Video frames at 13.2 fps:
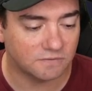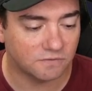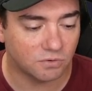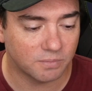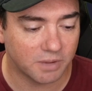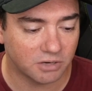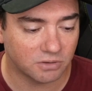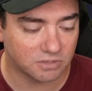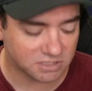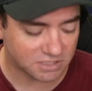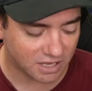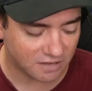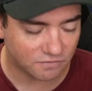format on
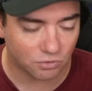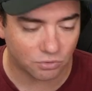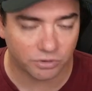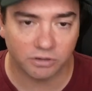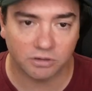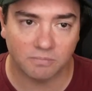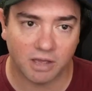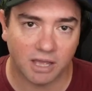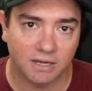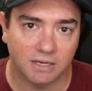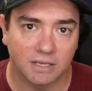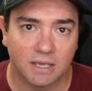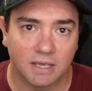save auto command.